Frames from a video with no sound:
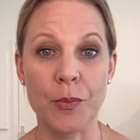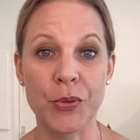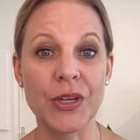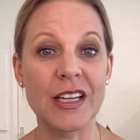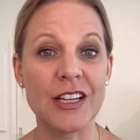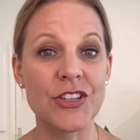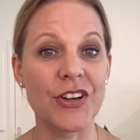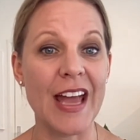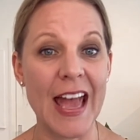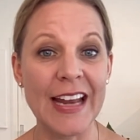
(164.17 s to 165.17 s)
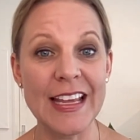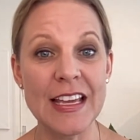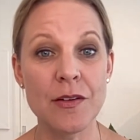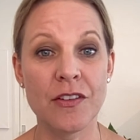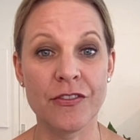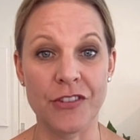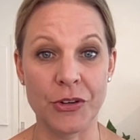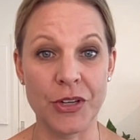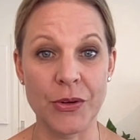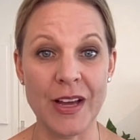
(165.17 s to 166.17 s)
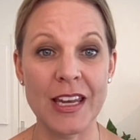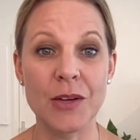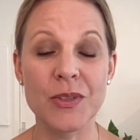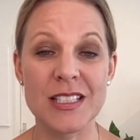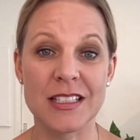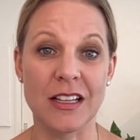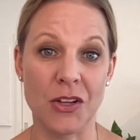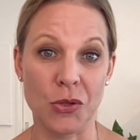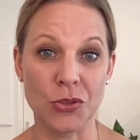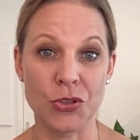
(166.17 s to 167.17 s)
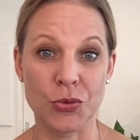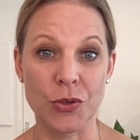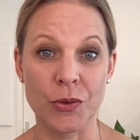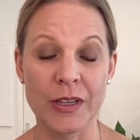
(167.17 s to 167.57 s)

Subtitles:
put it under any photo, and it would still hold true.